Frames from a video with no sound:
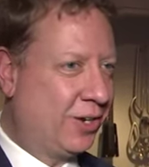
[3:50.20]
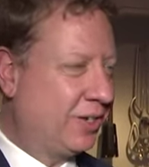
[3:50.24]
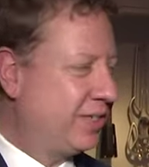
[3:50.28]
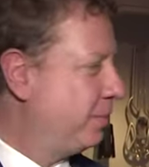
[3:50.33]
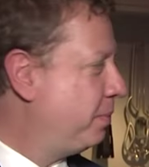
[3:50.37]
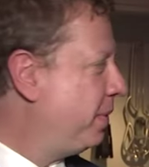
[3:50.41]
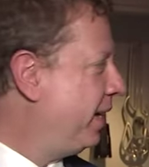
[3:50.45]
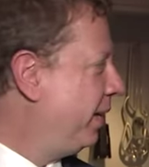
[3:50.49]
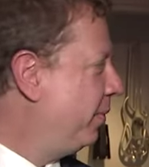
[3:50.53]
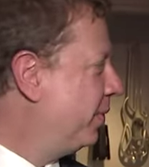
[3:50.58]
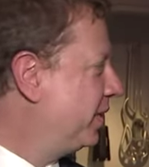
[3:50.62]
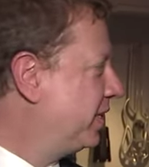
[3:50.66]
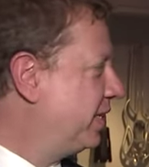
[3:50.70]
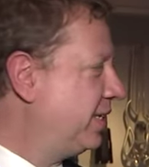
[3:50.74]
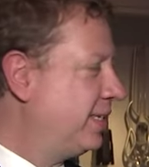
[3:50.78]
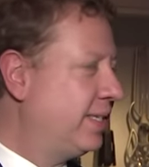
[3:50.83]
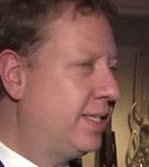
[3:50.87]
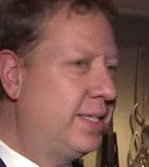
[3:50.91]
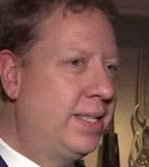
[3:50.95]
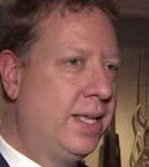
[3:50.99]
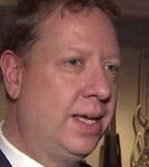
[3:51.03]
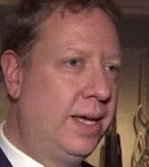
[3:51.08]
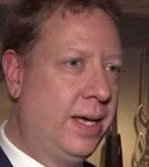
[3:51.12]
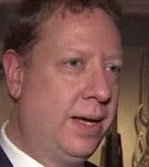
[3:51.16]
to me, which
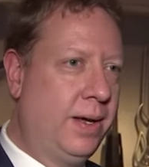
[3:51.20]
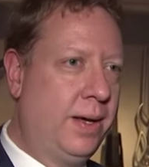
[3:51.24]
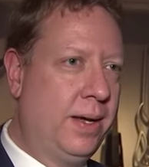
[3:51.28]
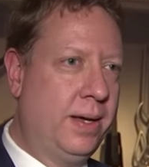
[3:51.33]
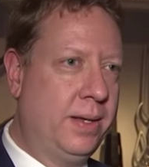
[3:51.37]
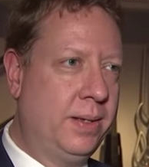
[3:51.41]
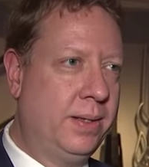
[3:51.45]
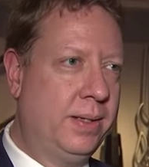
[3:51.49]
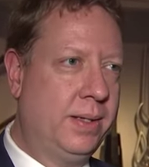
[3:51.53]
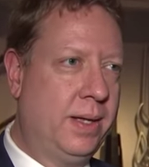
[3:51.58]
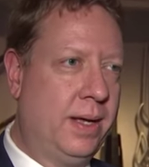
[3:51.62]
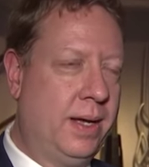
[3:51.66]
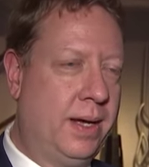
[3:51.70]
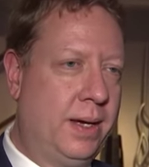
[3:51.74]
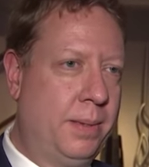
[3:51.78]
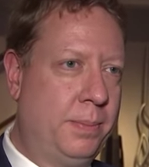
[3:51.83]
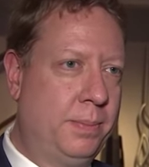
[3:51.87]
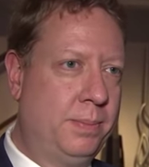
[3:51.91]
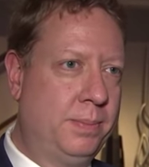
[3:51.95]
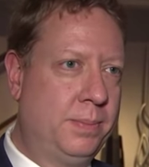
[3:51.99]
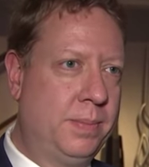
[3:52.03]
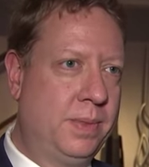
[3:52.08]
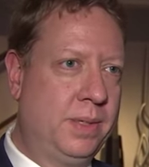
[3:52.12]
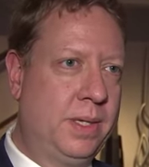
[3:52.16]
is the
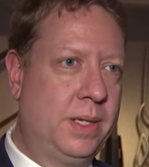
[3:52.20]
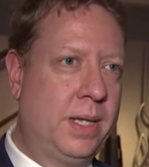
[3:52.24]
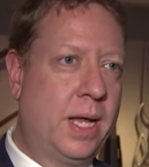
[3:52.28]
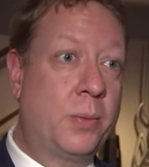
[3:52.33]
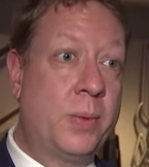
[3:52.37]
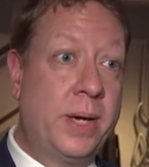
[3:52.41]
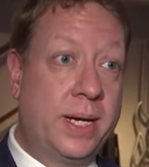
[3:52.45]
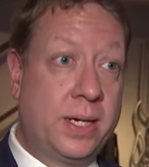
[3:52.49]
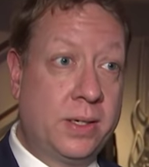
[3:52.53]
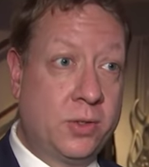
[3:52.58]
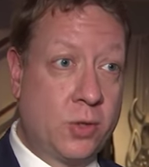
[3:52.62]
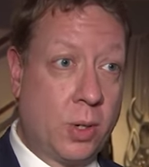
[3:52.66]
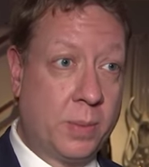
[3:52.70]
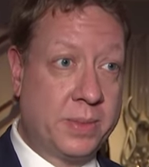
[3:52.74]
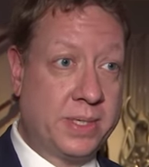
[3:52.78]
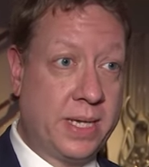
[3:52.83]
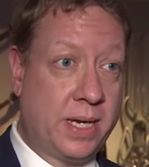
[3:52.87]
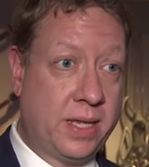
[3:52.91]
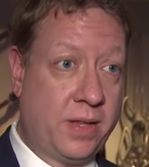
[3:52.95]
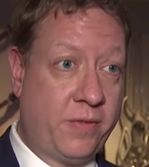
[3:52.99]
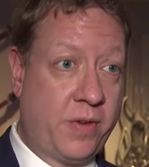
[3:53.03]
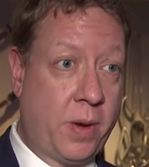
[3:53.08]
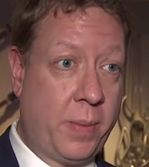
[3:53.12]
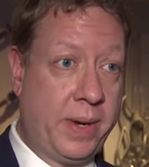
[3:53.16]
um, Ludwig drum set
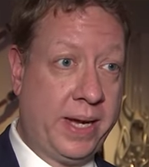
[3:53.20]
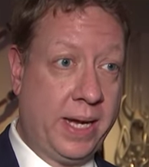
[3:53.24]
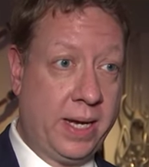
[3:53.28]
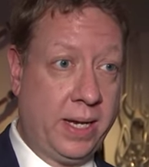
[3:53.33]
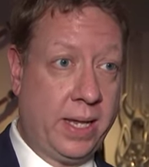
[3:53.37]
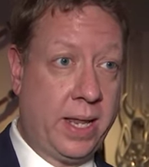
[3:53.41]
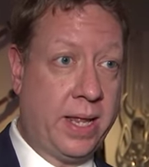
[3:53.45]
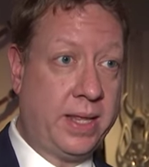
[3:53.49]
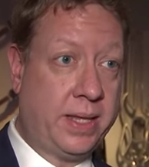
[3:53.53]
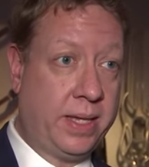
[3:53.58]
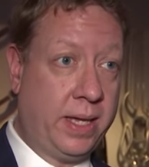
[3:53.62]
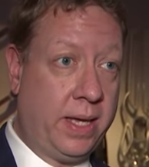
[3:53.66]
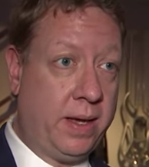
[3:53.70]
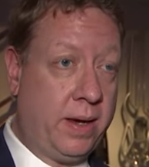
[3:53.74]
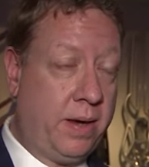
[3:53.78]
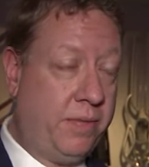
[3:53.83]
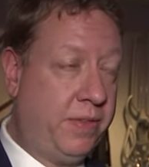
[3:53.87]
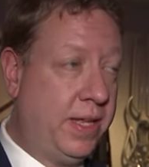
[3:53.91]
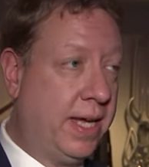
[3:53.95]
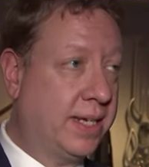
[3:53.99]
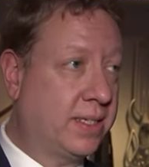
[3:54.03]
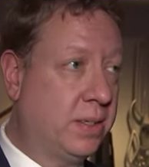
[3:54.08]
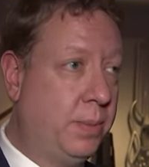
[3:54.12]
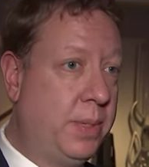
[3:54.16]
at the very beginning of the, of
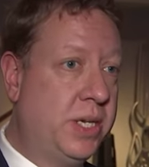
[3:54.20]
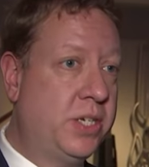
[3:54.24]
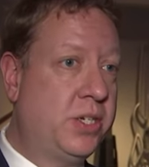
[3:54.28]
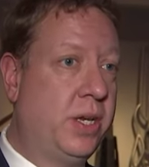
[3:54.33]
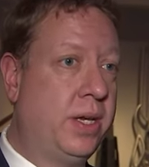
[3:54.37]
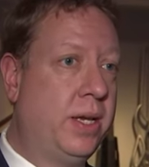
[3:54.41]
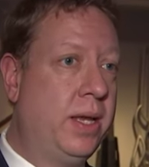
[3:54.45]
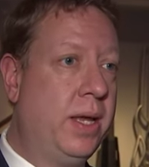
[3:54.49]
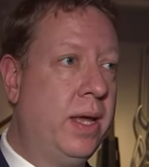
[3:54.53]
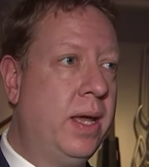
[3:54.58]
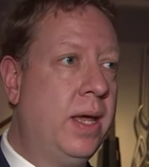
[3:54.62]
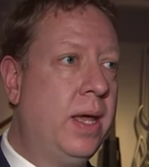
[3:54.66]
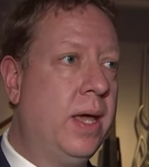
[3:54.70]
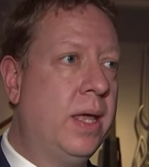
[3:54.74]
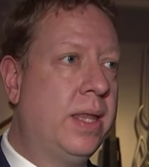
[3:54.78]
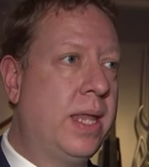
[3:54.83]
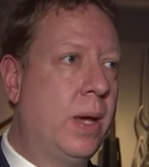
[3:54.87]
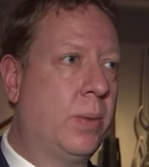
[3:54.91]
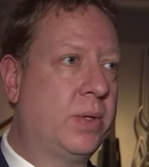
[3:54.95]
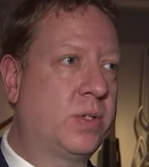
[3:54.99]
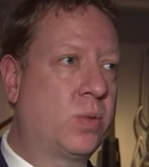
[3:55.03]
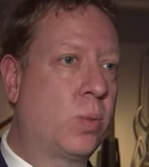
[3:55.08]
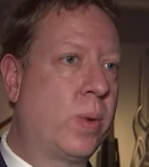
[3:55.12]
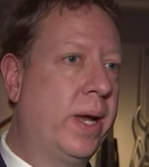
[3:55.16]
the, exhibition.
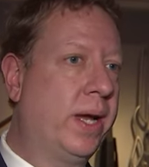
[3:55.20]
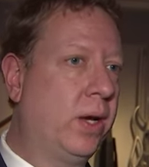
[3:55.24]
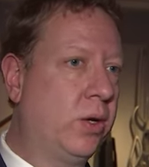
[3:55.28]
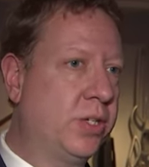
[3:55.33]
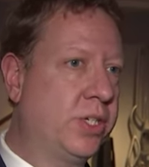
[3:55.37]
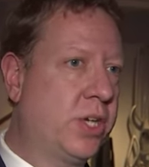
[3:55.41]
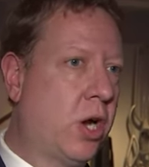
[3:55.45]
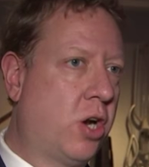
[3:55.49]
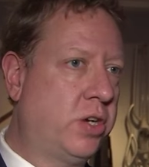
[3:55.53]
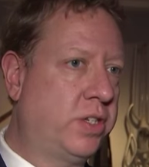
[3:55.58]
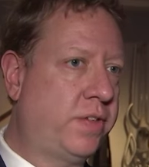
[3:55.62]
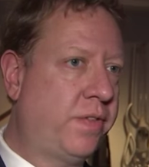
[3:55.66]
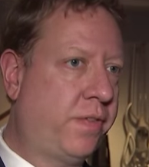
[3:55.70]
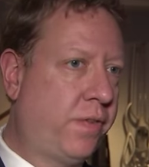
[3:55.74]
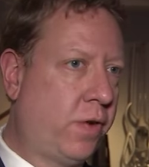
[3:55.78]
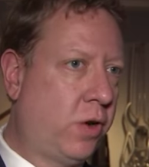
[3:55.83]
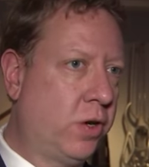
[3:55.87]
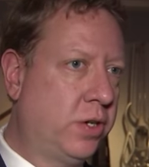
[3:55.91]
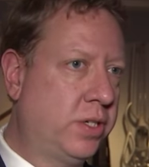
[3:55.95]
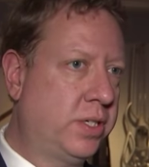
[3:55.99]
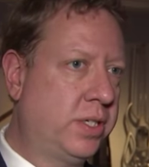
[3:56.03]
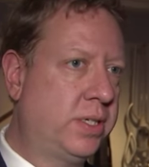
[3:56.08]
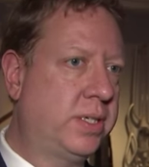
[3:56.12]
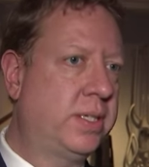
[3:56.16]
That was Ringo Starr's
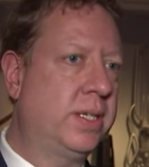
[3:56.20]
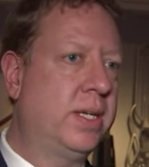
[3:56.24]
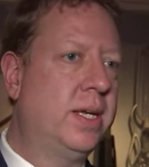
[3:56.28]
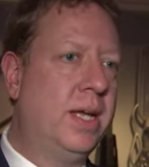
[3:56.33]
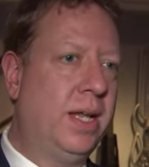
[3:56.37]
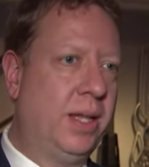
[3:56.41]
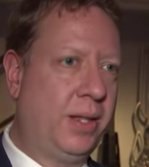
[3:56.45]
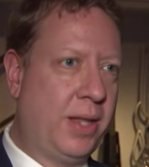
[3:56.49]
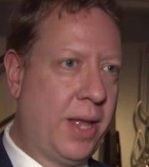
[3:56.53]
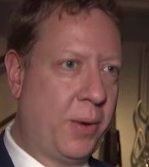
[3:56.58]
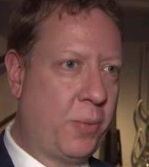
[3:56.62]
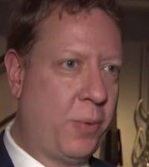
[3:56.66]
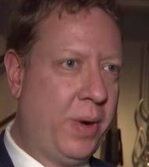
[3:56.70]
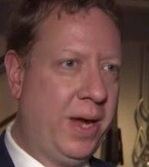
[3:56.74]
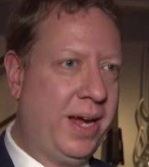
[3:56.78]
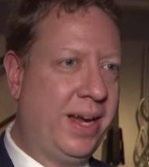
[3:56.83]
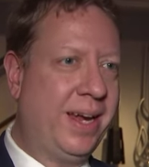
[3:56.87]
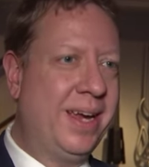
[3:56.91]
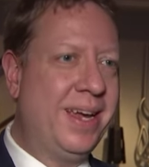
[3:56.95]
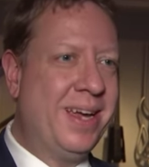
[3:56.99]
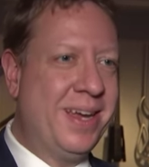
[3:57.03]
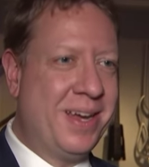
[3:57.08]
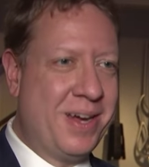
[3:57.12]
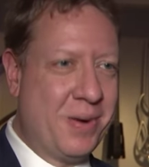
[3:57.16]
first
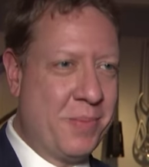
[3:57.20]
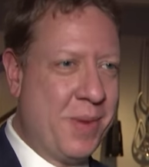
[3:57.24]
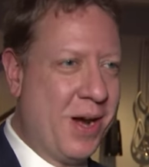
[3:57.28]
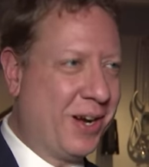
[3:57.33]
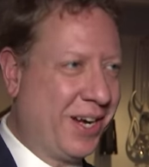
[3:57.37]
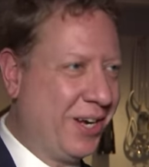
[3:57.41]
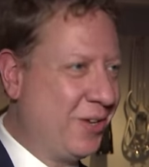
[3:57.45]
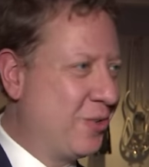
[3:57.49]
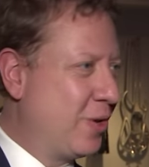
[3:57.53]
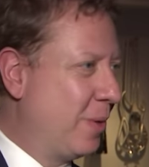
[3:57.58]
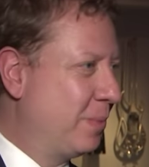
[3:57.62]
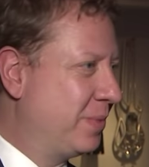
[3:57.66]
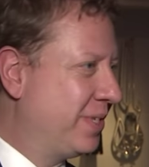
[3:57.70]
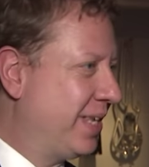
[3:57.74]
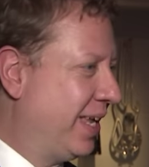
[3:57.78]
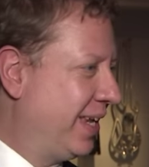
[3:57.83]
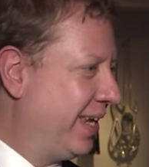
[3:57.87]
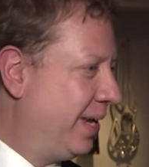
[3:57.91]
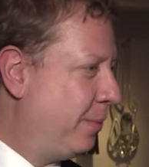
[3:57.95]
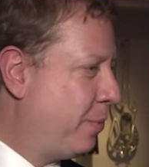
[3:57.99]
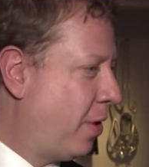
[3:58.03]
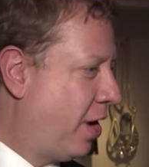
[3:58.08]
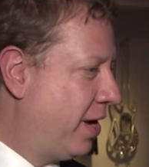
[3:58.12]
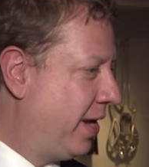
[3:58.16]
Ludwig American drum
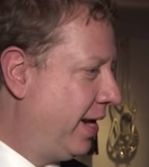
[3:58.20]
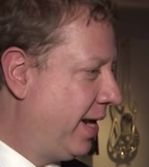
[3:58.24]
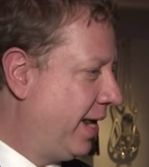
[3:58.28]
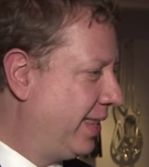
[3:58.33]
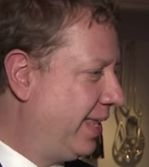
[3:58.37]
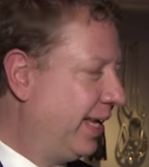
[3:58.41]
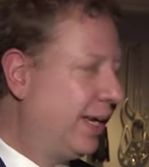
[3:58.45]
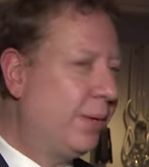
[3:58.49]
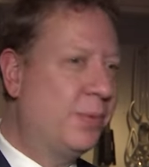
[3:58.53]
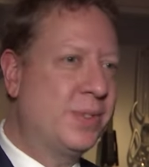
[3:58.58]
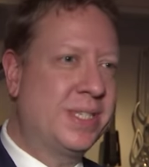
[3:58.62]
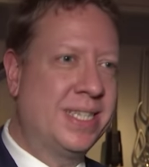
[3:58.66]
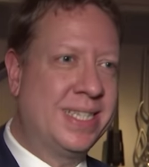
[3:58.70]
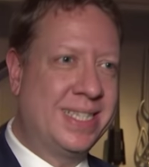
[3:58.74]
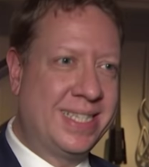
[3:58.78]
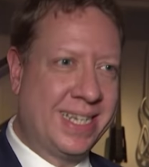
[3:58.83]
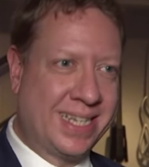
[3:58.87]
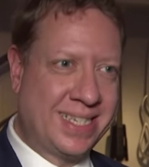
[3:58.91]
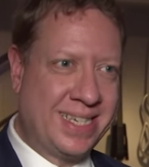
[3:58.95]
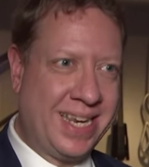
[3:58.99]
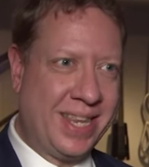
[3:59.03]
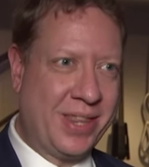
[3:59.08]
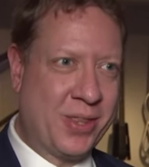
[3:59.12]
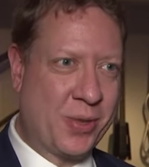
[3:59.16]
set. He bought it, I think it was in
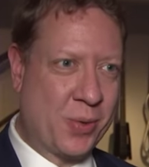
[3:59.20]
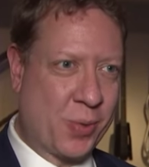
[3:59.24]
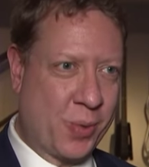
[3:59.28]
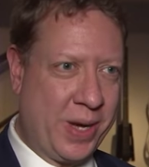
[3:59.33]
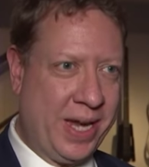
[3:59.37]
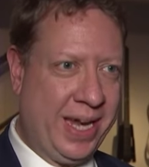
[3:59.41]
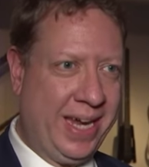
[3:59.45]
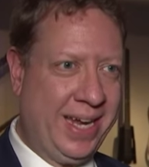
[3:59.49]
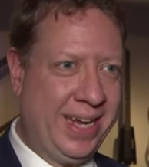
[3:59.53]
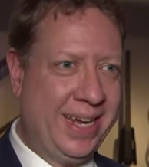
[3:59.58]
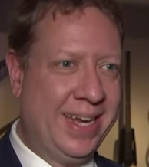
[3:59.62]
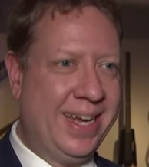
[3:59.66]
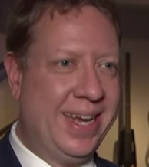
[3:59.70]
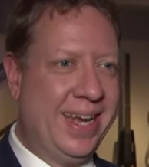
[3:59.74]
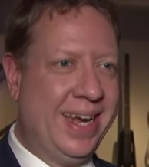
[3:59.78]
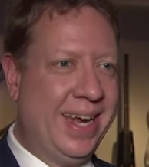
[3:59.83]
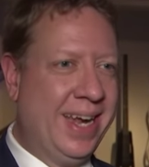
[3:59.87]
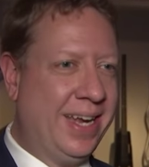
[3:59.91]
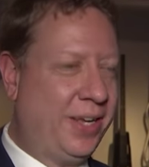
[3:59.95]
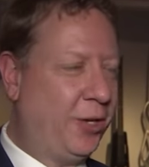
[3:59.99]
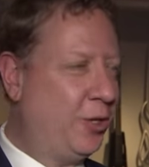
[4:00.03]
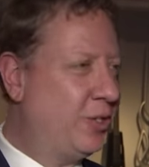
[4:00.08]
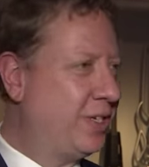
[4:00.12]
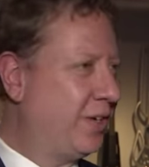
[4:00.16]
63,
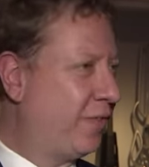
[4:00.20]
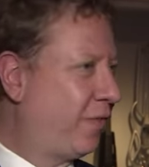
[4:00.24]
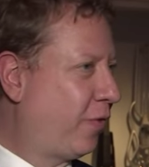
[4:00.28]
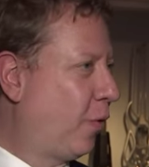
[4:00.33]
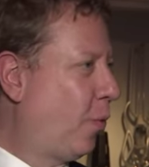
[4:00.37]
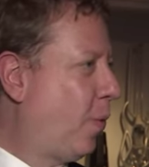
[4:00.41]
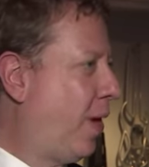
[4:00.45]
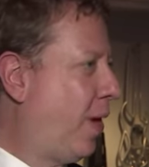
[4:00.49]
and used it for a